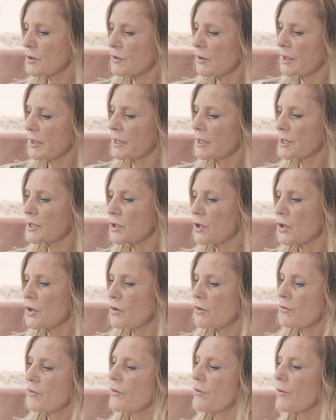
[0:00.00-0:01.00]
So I did
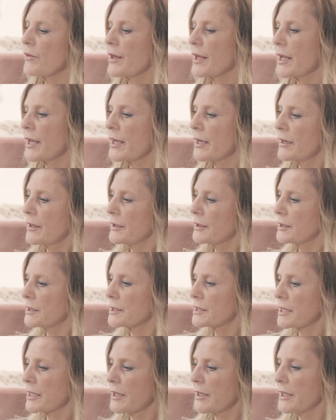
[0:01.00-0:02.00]
show that
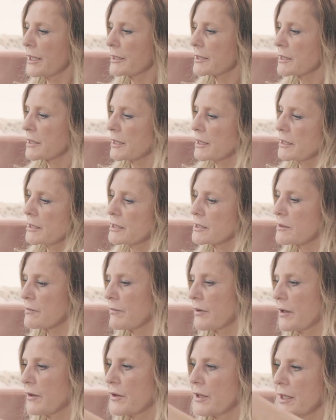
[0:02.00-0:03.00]
this hair actually is
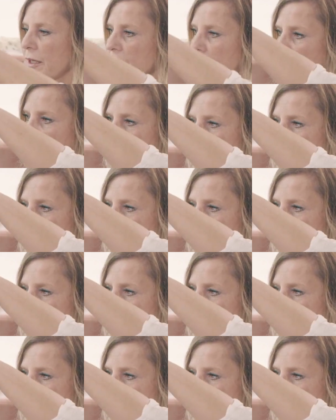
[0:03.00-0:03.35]
very